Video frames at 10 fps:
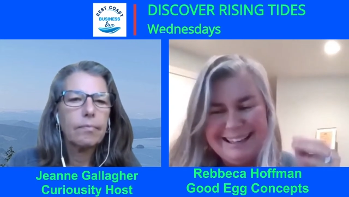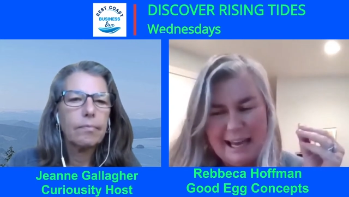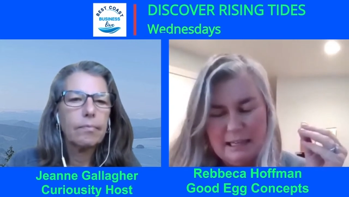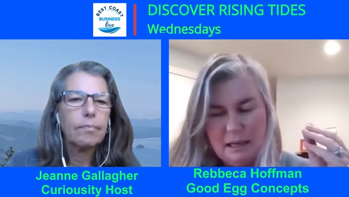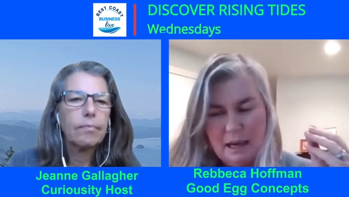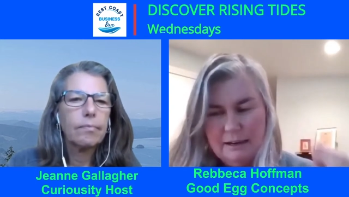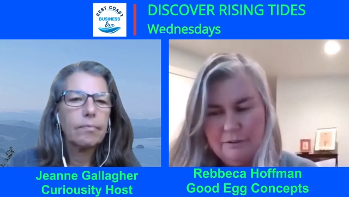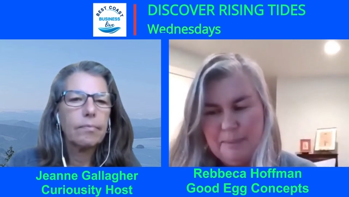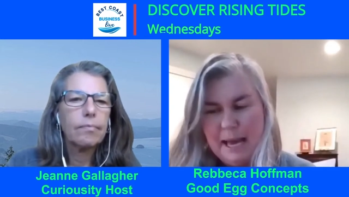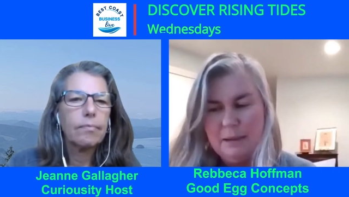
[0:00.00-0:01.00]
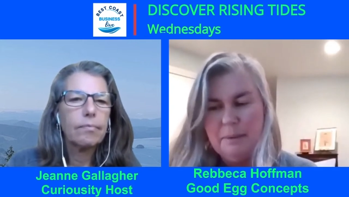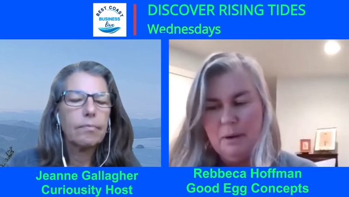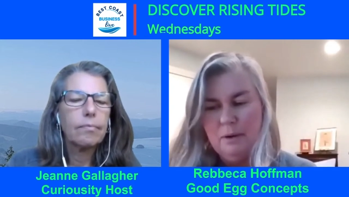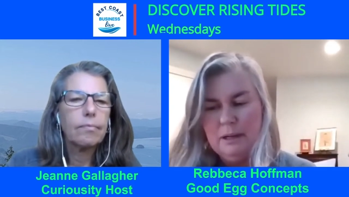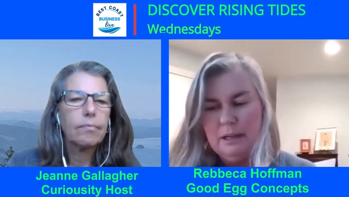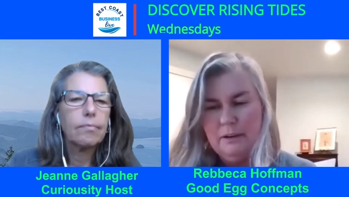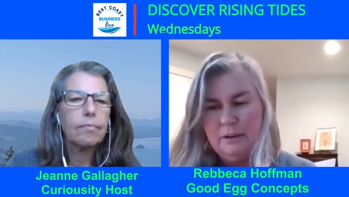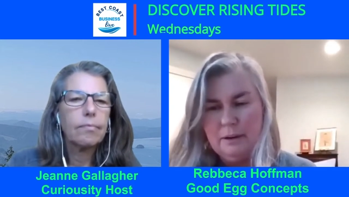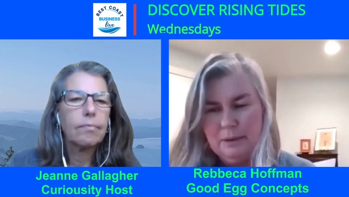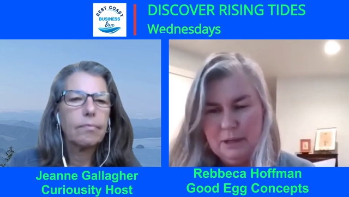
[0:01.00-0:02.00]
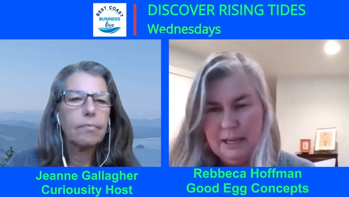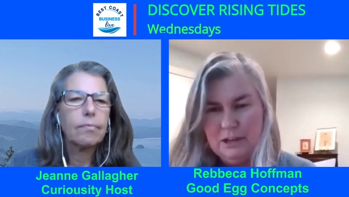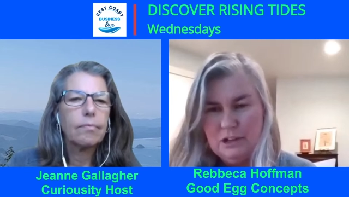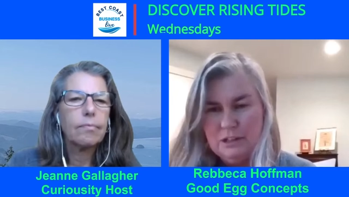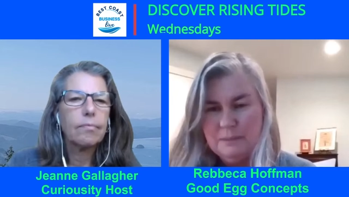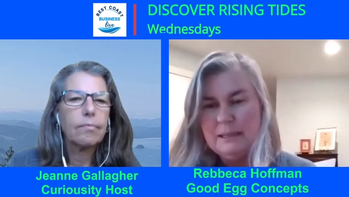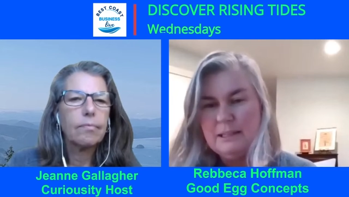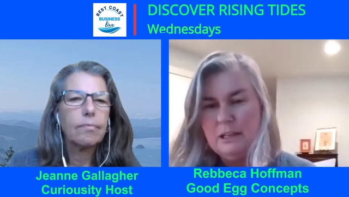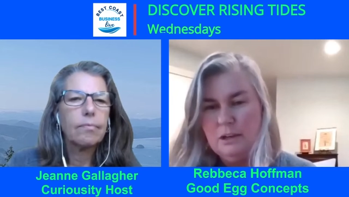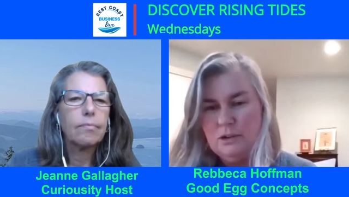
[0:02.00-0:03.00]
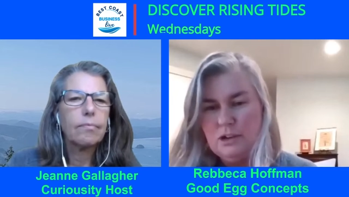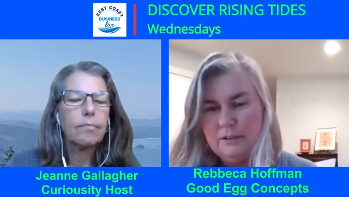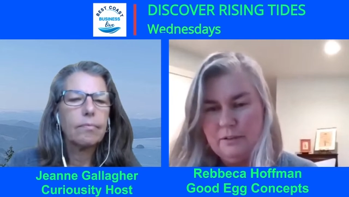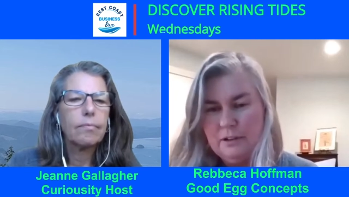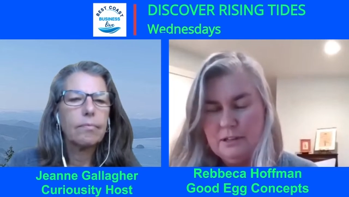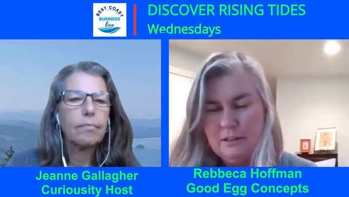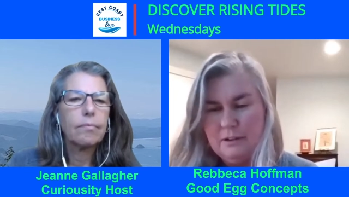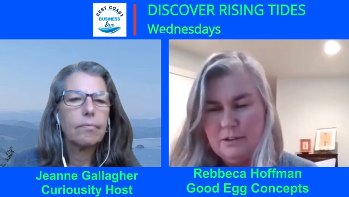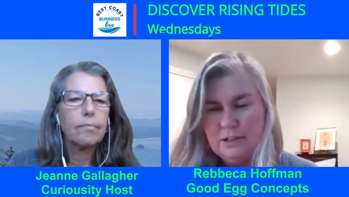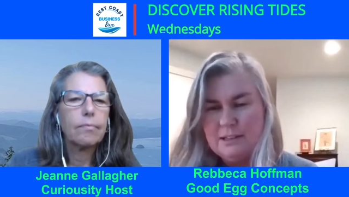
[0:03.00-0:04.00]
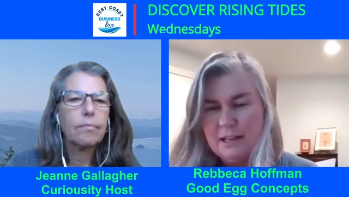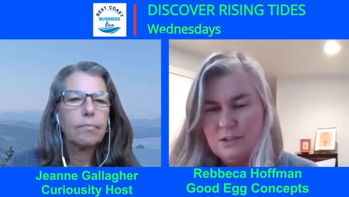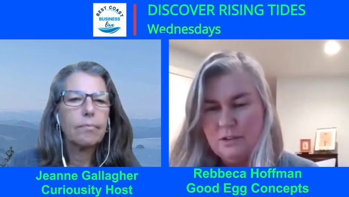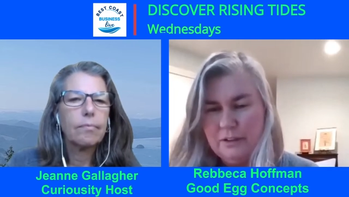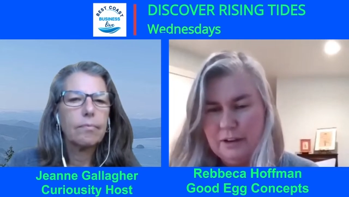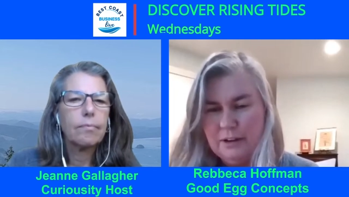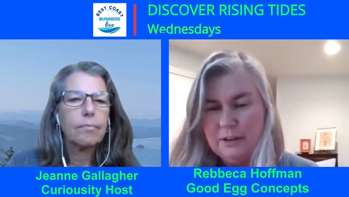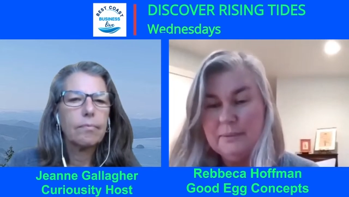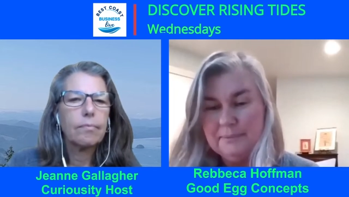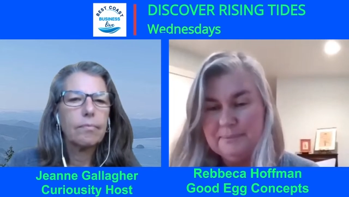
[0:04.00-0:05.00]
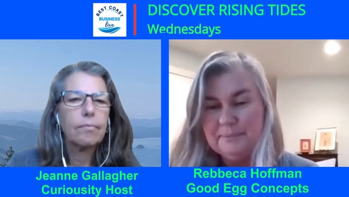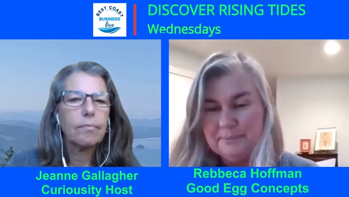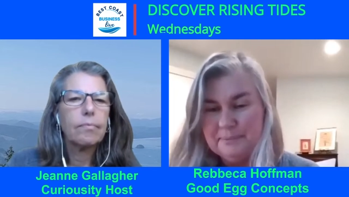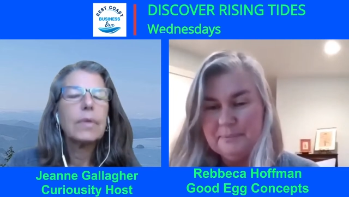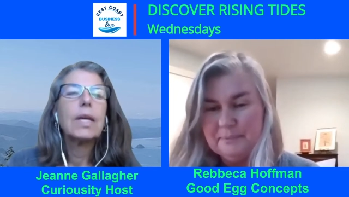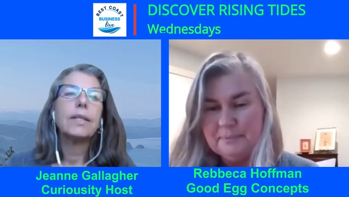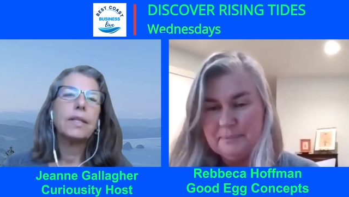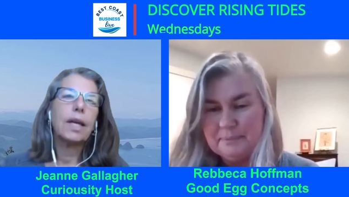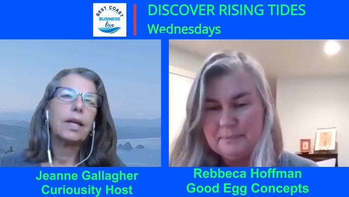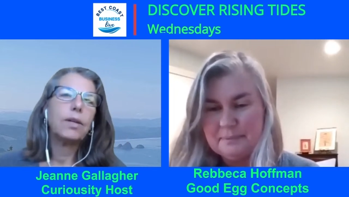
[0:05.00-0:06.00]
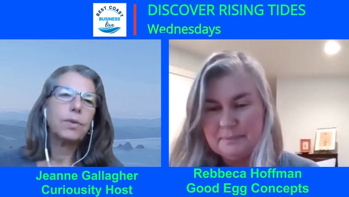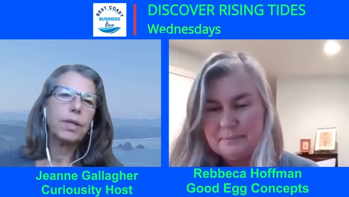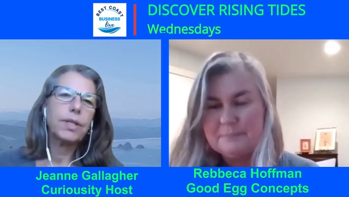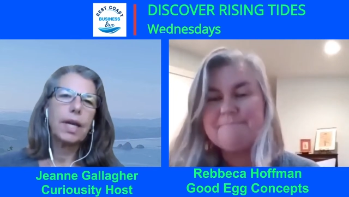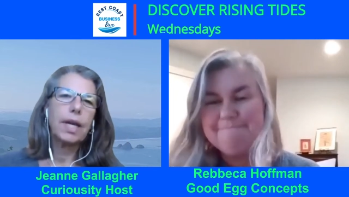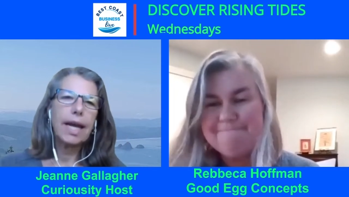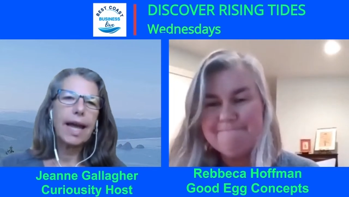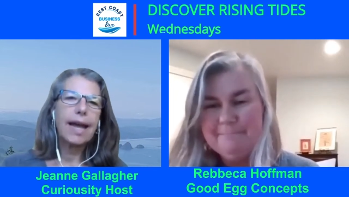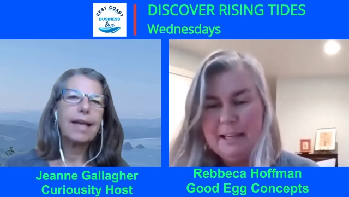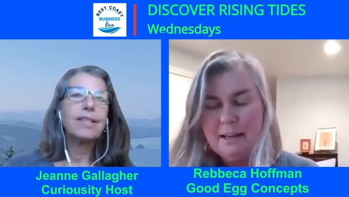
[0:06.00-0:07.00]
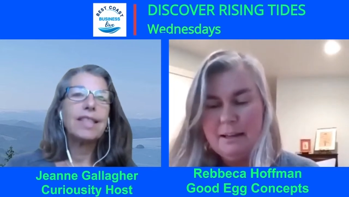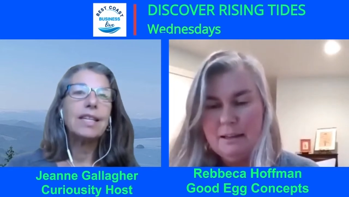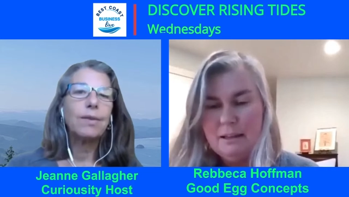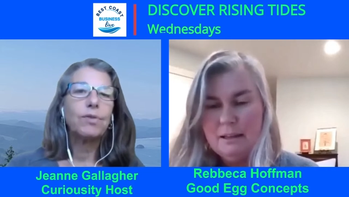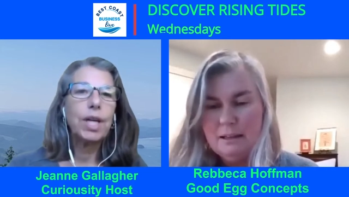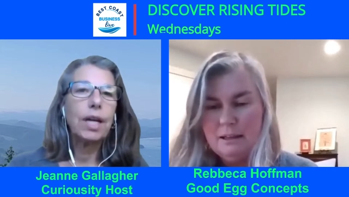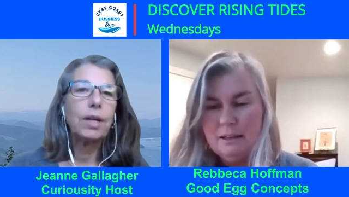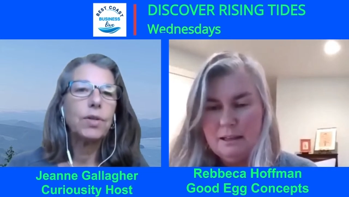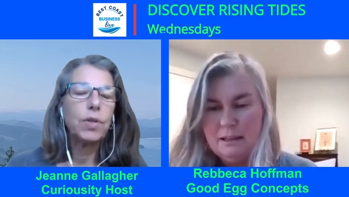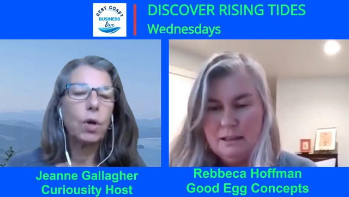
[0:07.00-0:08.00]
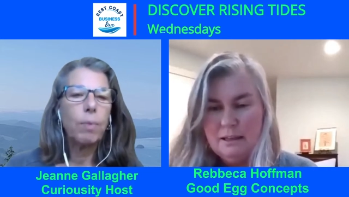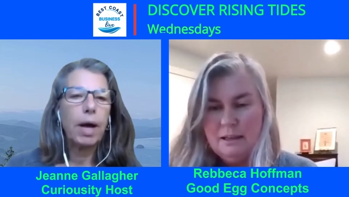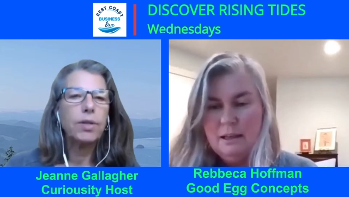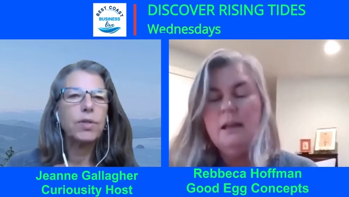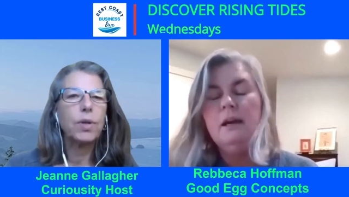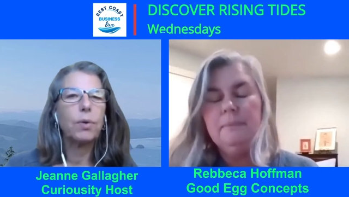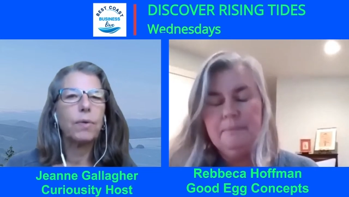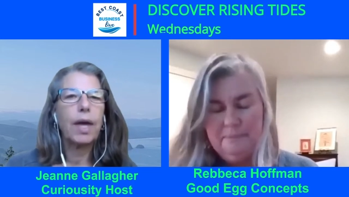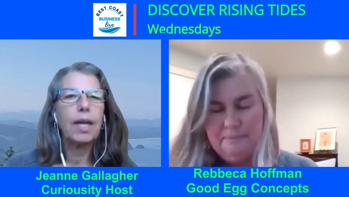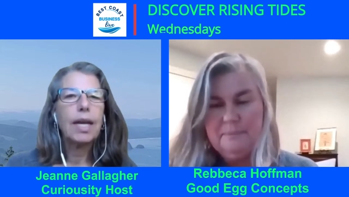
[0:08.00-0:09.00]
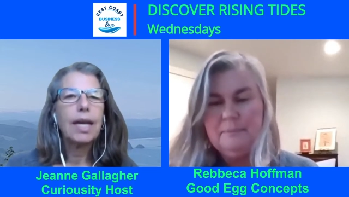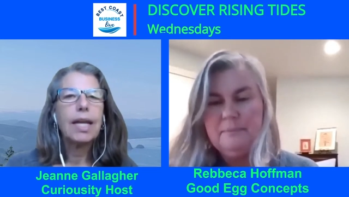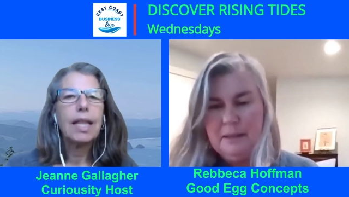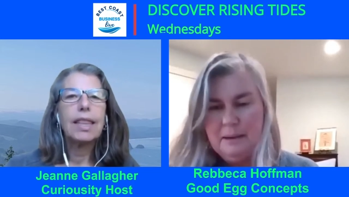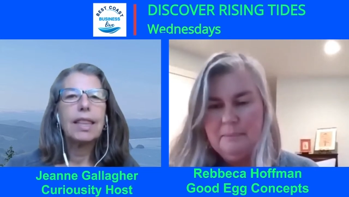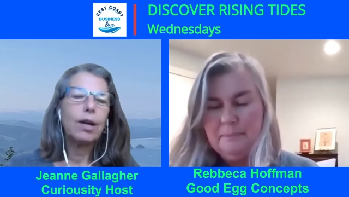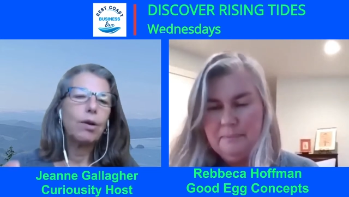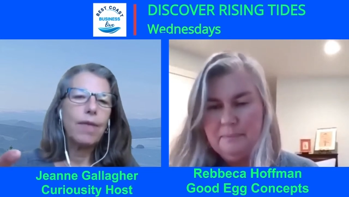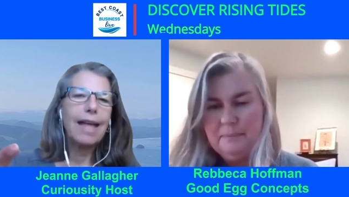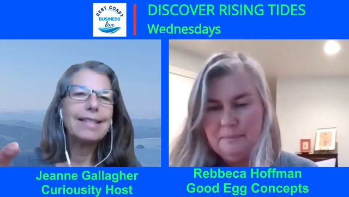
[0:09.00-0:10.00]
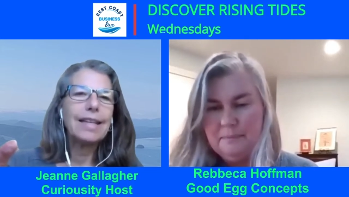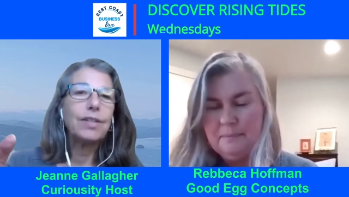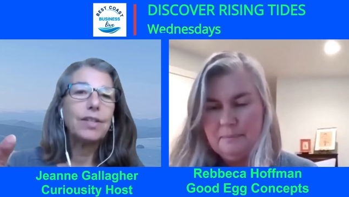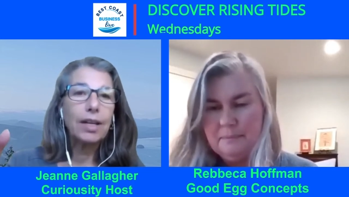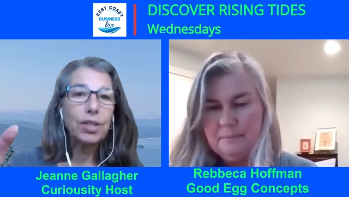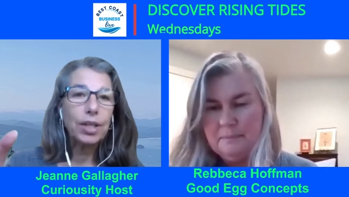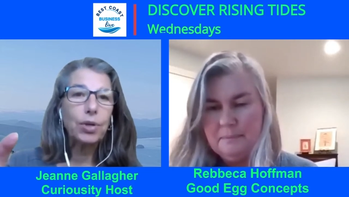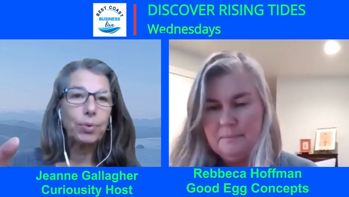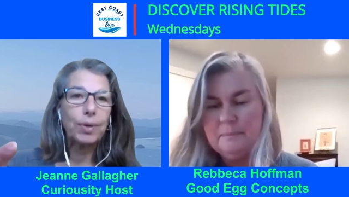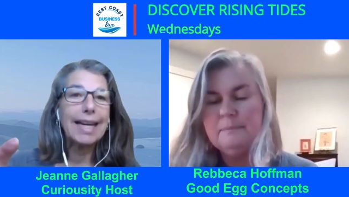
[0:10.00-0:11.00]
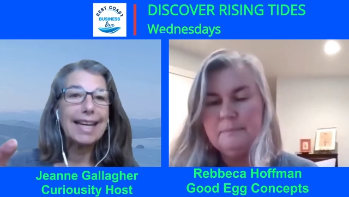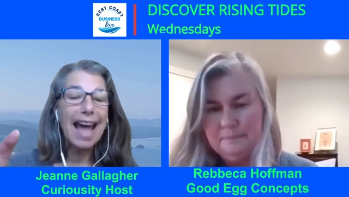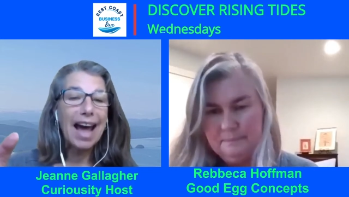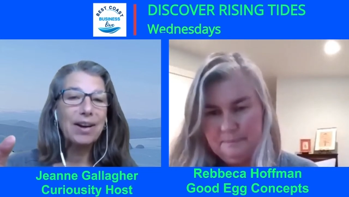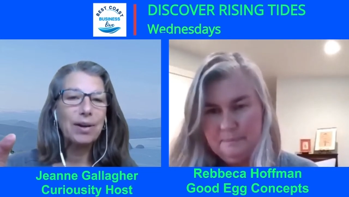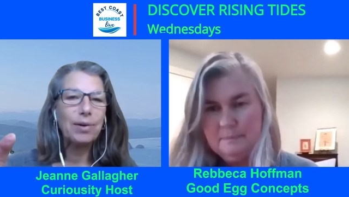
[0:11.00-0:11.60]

Speaker 1: adding that kind of backbone in their communications makes a huge difference in their success or failure.
Speaker 2: Isn't that interesting? Yeah. Things have changed so much so that yep. that does actually create a